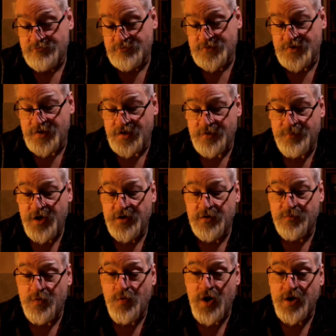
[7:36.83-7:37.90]
Then your partner
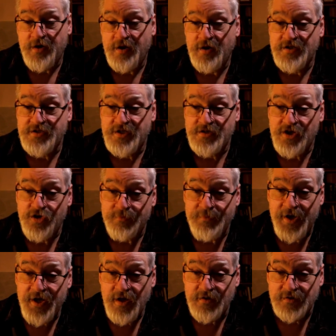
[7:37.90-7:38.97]
will walk in, he says, "I hurt
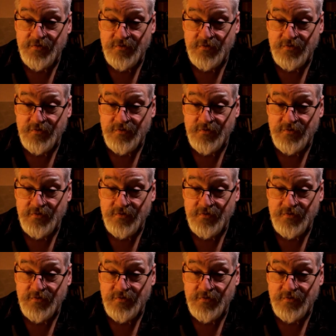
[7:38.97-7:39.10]
my ankle."